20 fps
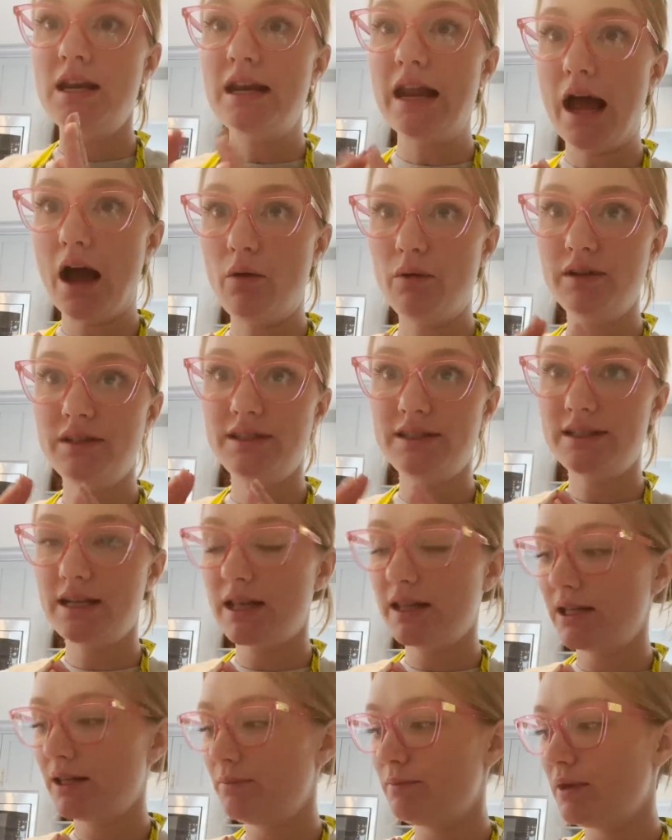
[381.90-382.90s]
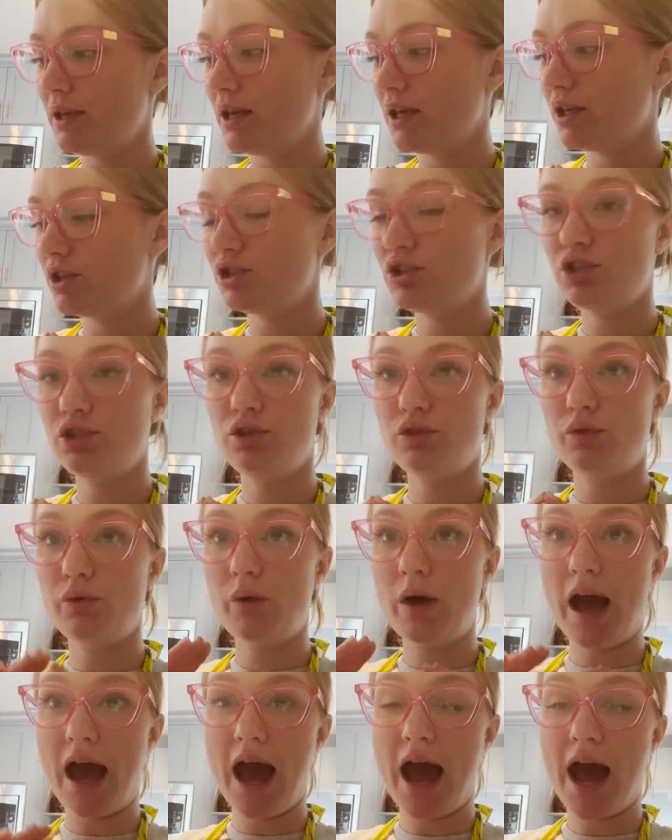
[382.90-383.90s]
Now it's telling me
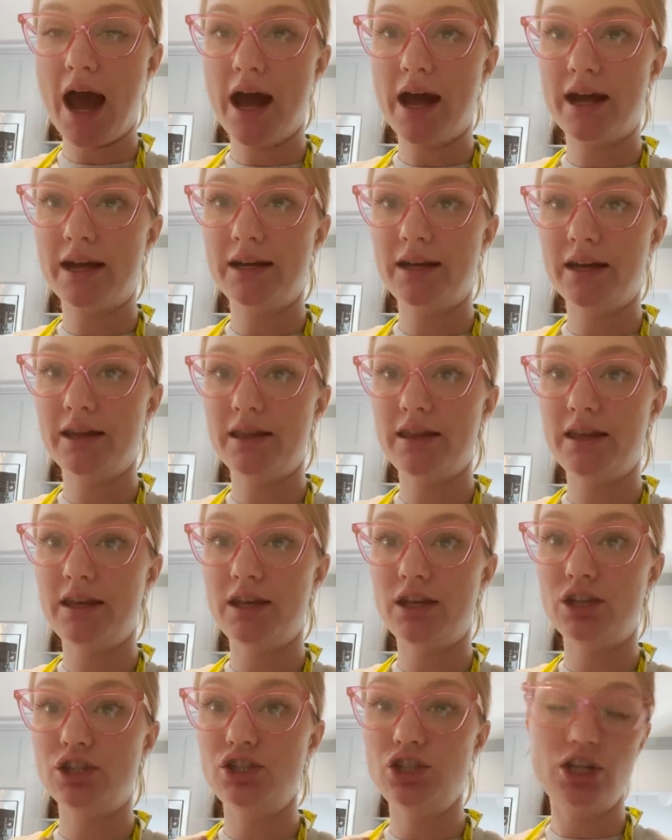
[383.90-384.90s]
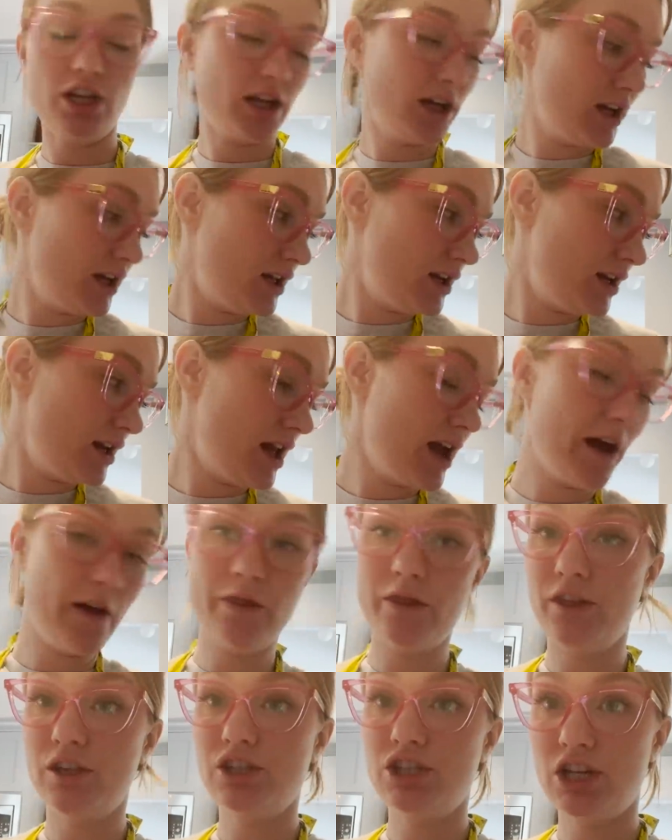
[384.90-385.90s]
to add the chicken
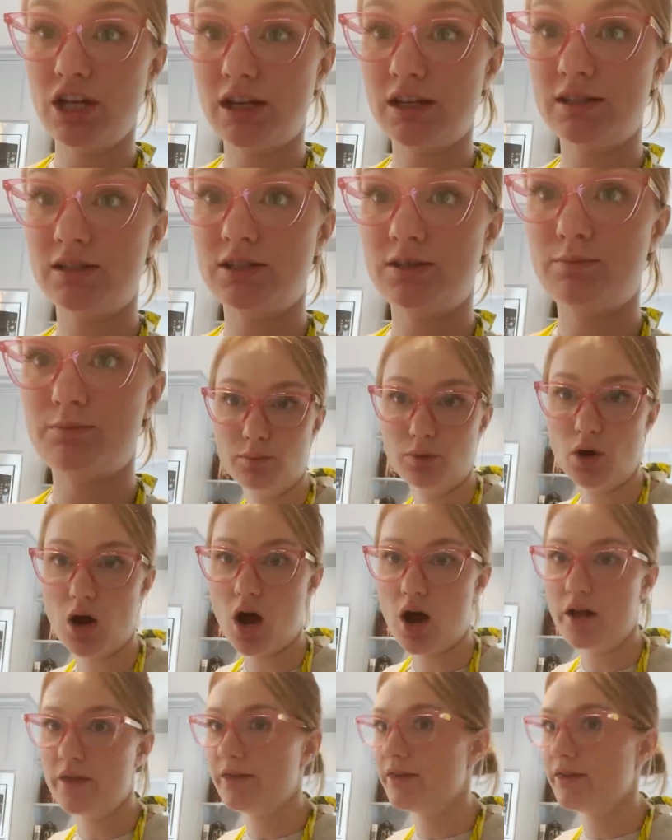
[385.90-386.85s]
and the chicken's broth.